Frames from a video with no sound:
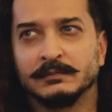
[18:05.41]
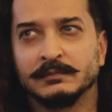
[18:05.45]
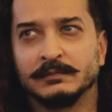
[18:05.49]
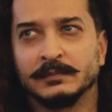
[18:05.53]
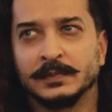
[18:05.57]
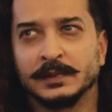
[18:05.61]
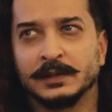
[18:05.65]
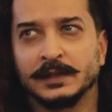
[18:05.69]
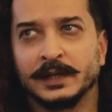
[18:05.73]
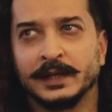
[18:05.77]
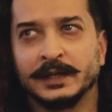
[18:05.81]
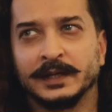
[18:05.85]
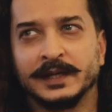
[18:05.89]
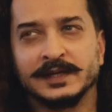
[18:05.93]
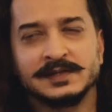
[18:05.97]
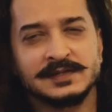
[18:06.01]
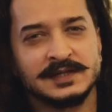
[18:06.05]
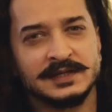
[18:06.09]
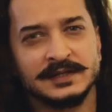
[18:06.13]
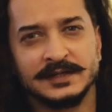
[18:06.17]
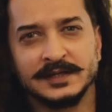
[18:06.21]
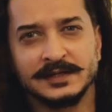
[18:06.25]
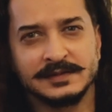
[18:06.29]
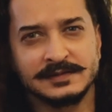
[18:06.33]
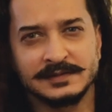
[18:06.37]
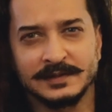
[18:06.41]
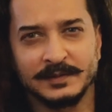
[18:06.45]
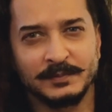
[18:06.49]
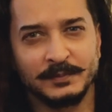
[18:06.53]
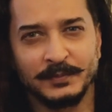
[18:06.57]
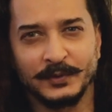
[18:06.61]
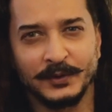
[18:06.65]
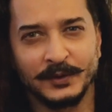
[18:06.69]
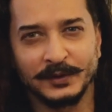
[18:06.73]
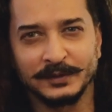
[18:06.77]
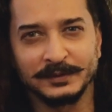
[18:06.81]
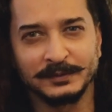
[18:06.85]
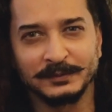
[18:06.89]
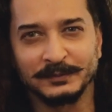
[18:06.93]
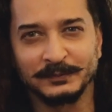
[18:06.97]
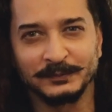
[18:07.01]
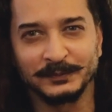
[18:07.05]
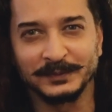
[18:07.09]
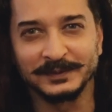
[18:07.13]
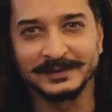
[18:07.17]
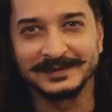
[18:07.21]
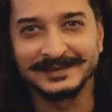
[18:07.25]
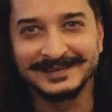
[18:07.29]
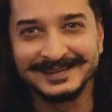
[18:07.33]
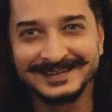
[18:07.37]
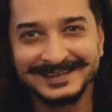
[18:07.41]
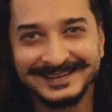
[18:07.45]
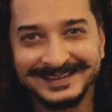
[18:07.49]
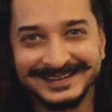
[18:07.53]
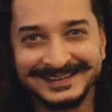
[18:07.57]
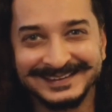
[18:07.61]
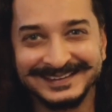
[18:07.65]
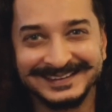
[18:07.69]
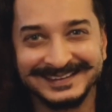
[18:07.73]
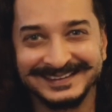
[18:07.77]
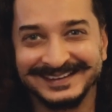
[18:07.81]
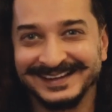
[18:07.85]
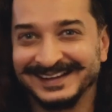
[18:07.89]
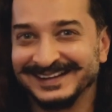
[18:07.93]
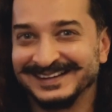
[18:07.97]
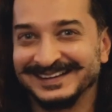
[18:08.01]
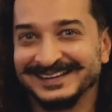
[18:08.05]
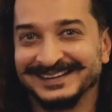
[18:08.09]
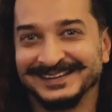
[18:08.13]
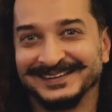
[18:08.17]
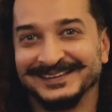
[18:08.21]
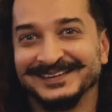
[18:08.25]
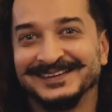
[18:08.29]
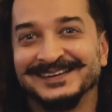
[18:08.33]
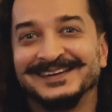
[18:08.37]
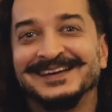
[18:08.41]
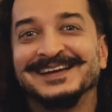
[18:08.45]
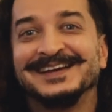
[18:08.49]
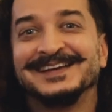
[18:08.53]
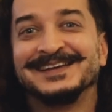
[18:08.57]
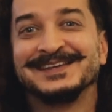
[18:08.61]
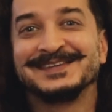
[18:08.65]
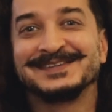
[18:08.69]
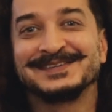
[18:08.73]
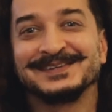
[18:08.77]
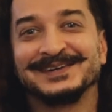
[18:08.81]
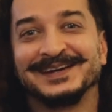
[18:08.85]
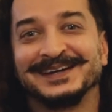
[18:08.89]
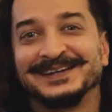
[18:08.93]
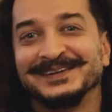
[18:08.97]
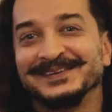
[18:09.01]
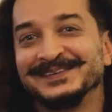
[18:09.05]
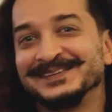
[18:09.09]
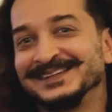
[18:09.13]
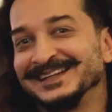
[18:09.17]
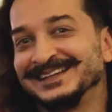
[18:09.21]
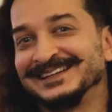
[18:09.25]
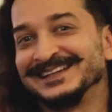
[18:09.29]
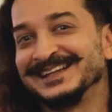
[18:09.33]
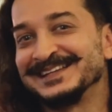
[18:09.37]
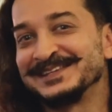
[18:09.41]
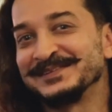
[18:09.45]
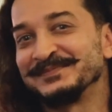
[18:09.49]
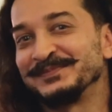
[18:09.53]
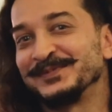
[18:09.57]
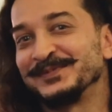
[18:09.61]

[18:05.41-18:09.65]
but I guess Indians are born with that, no? So I don't think that's a